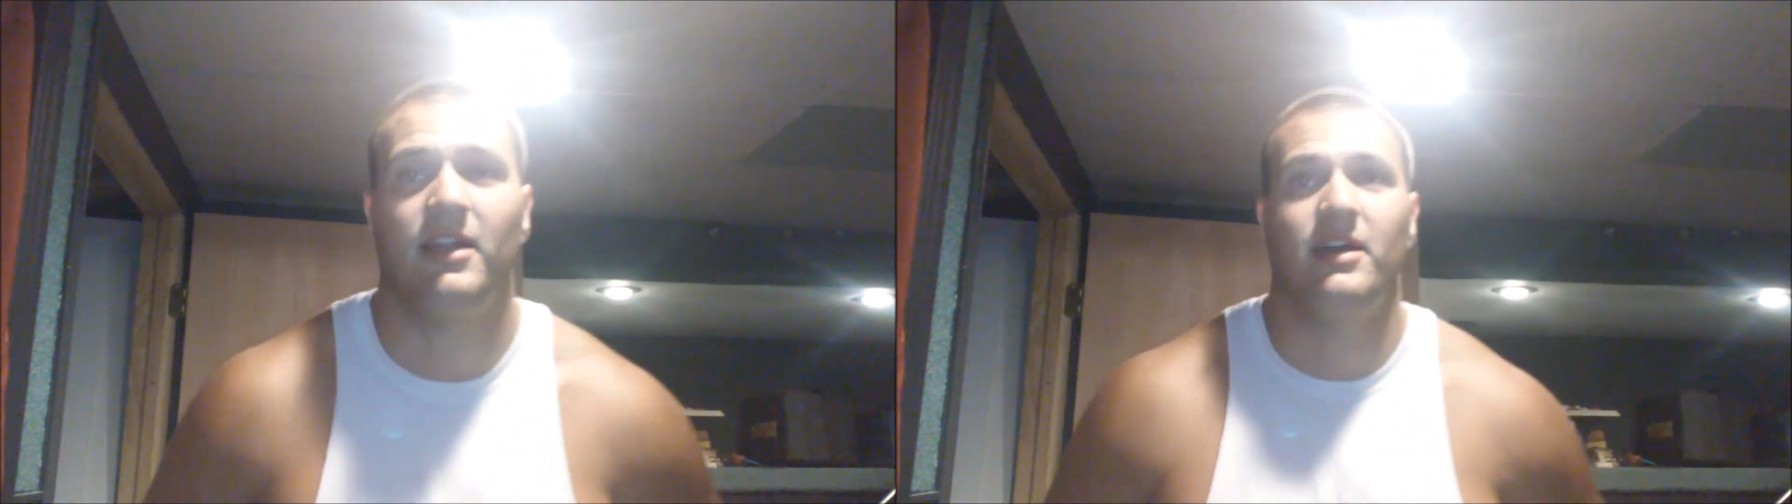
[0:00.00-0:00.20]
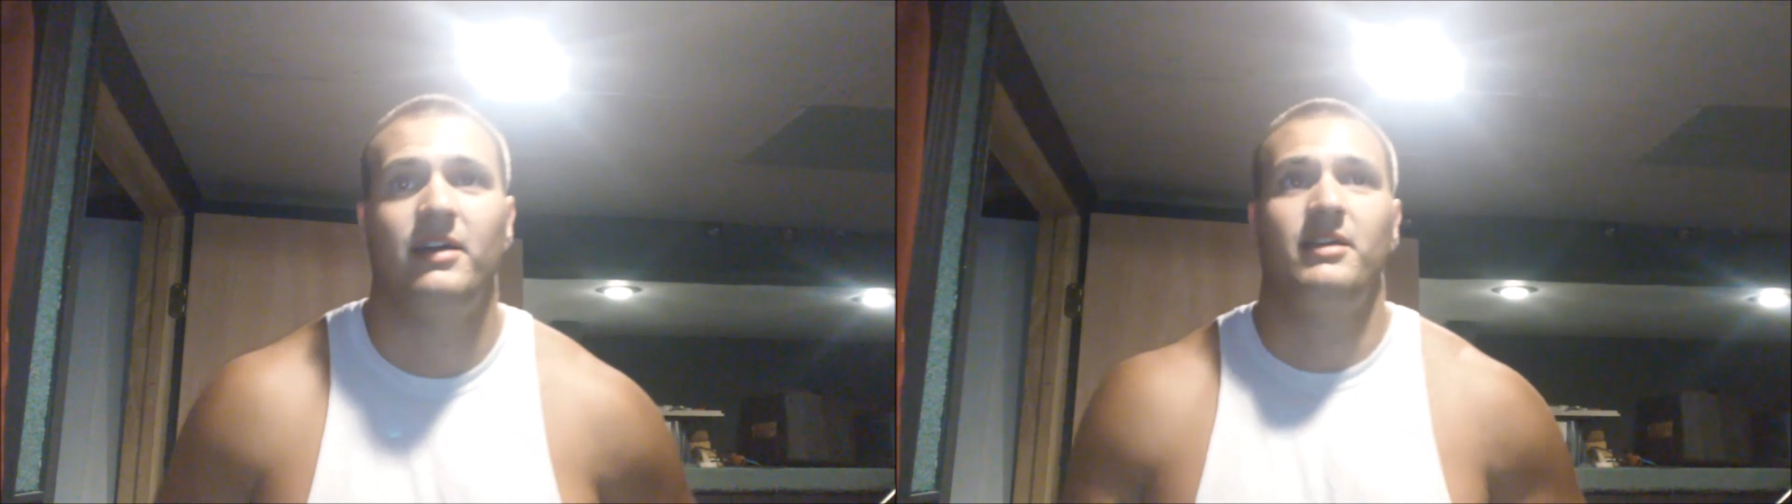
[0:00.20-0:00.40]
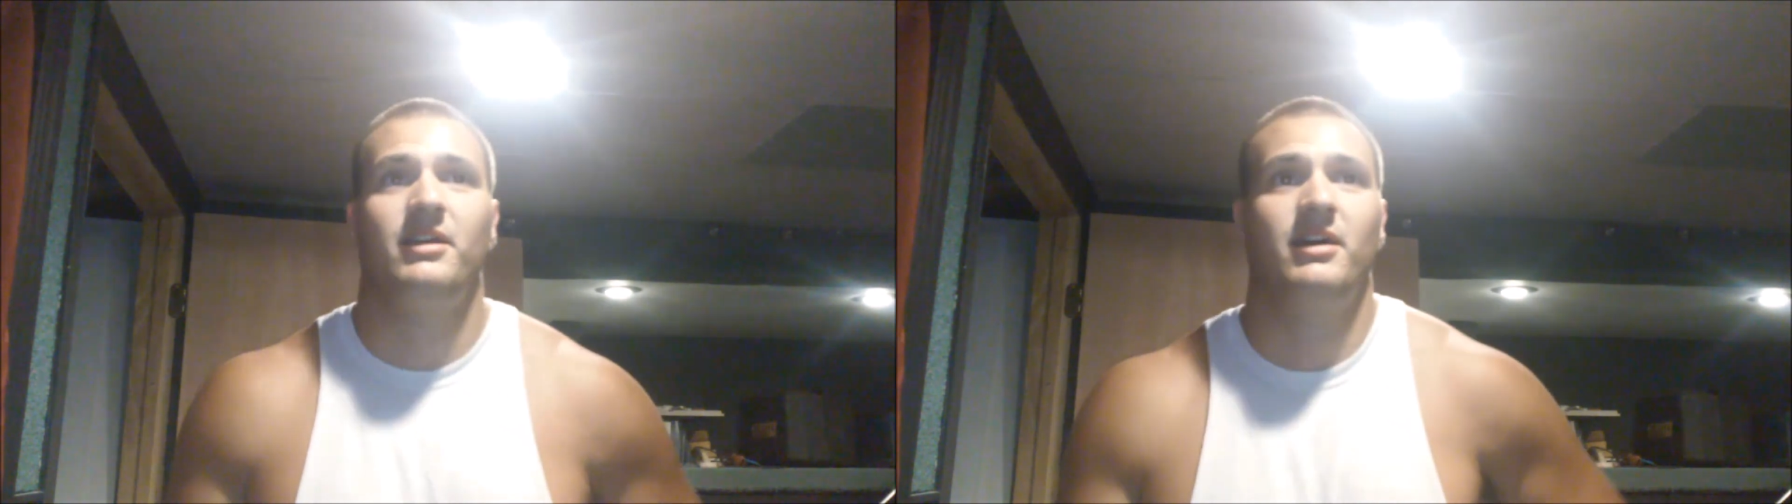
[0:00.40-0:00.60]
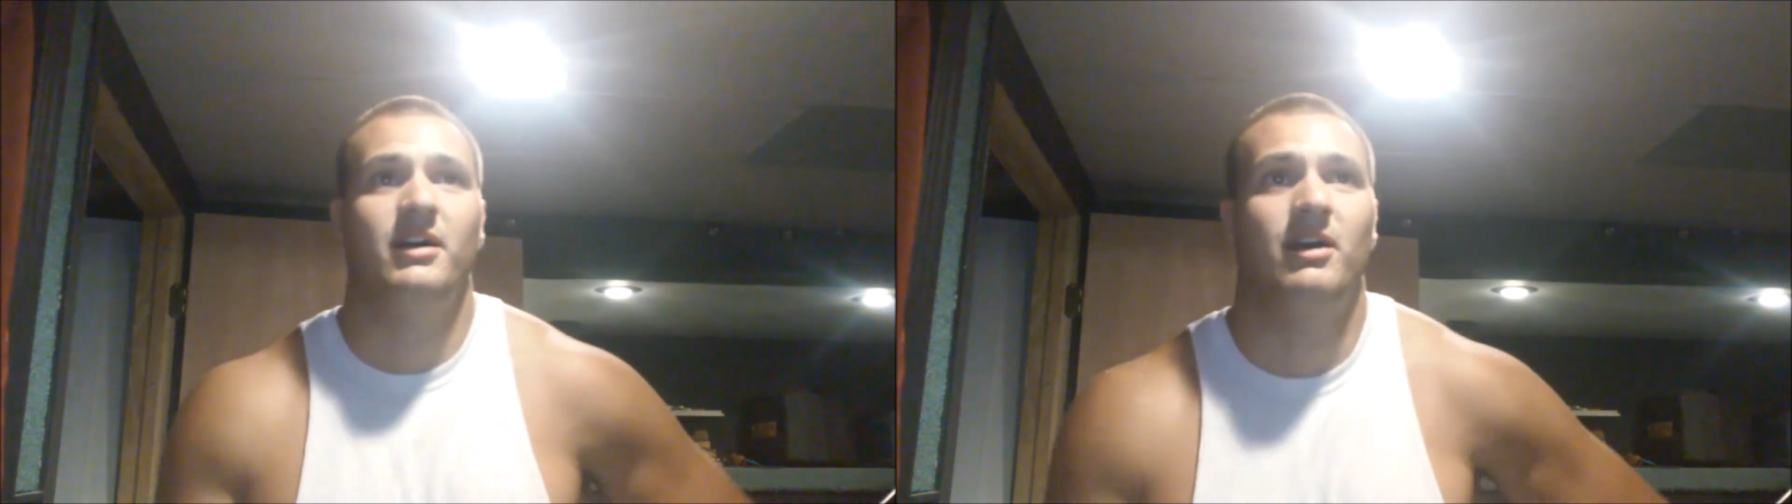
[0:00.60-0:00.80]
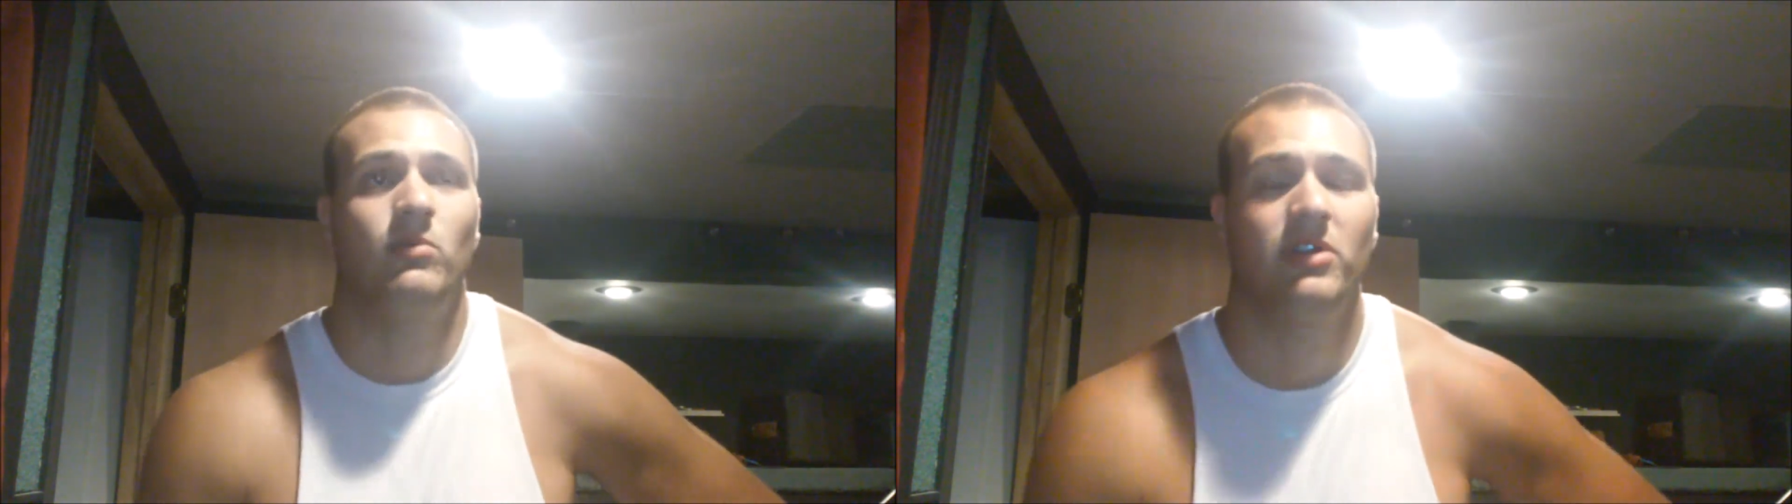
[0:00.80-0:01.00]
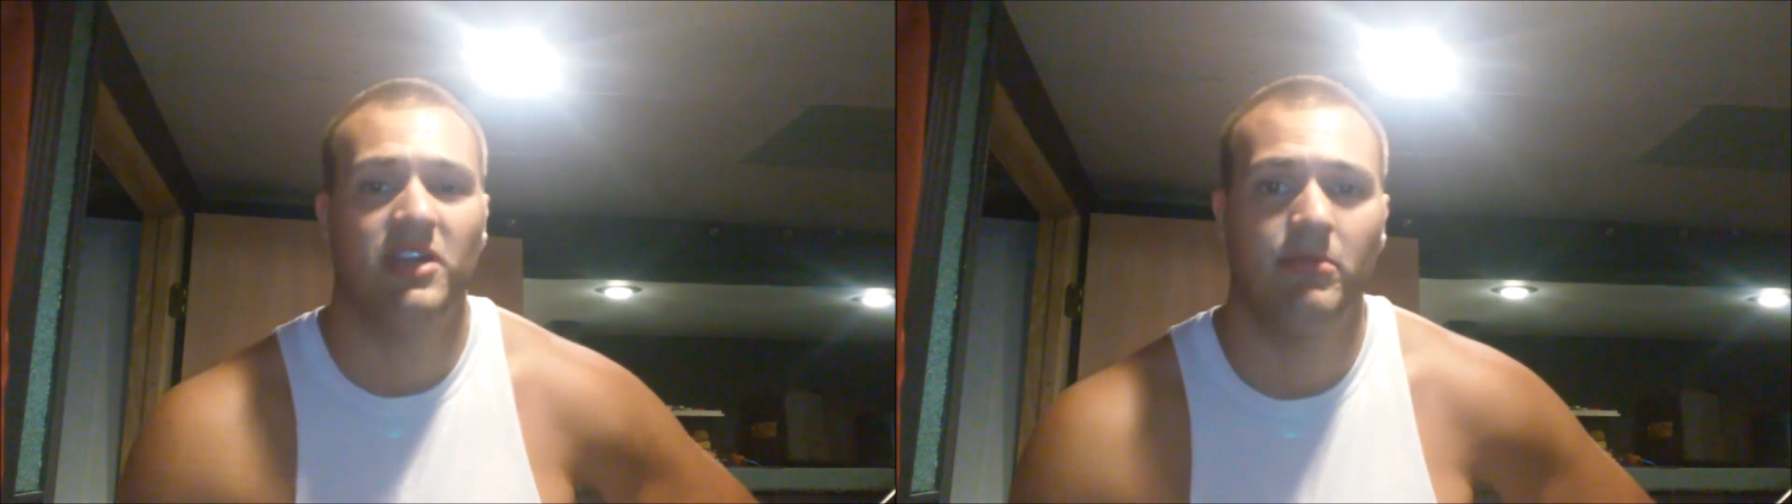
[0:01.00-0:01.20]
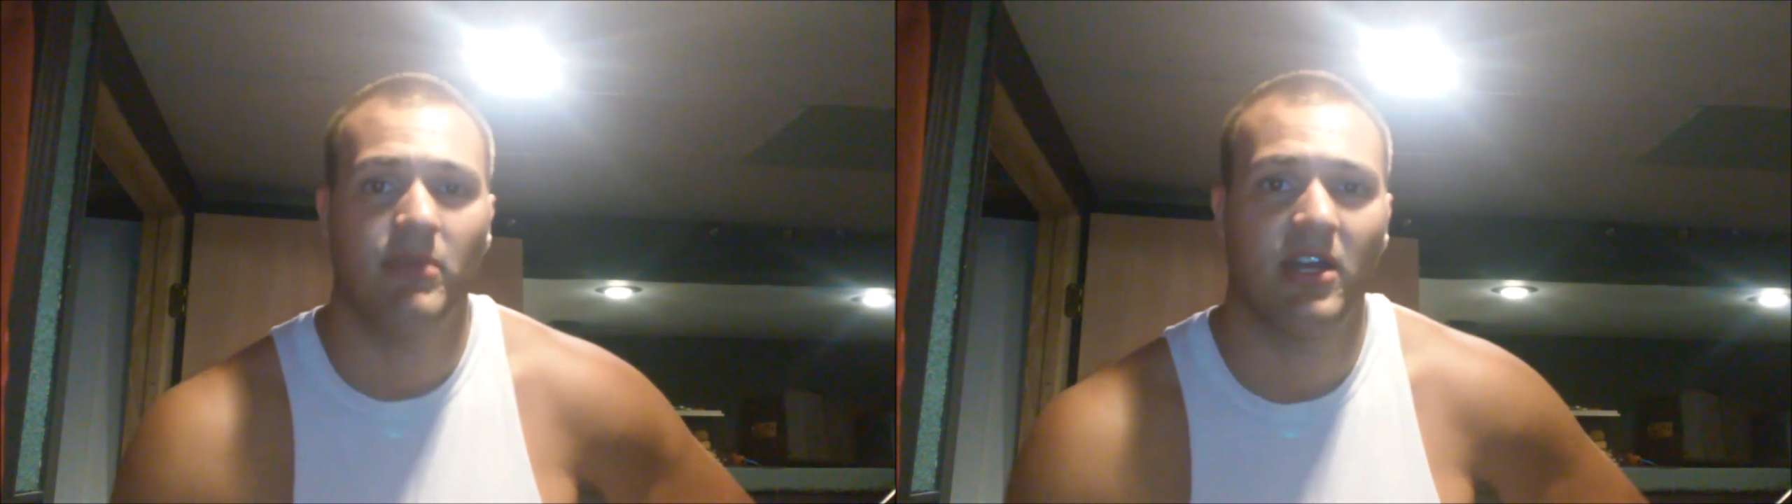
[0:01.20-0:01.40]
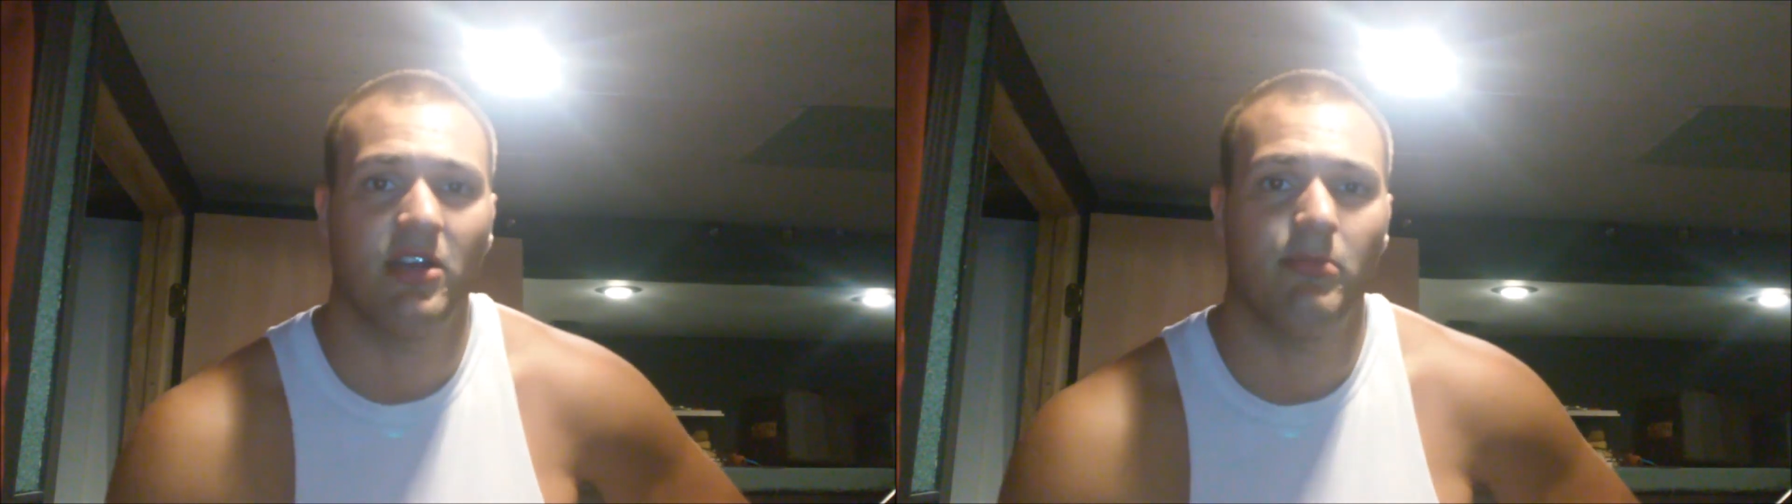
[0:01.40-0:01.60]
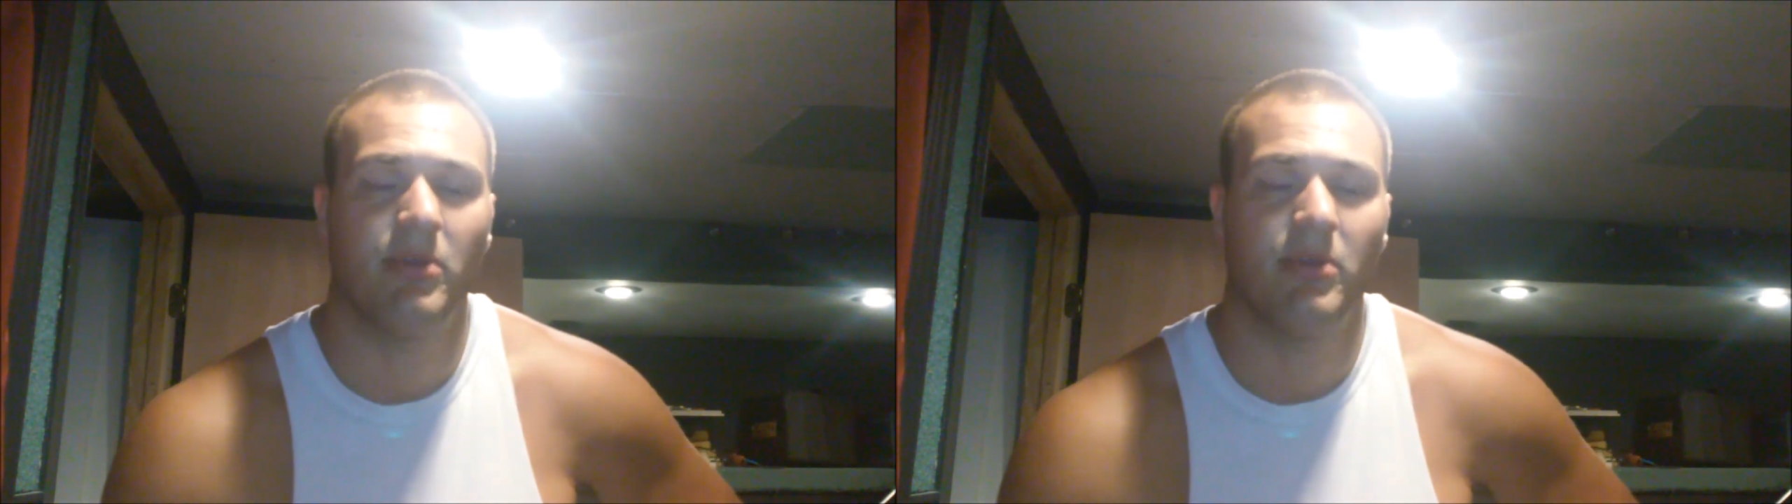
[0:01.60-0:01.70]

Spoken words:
I want to keep making them,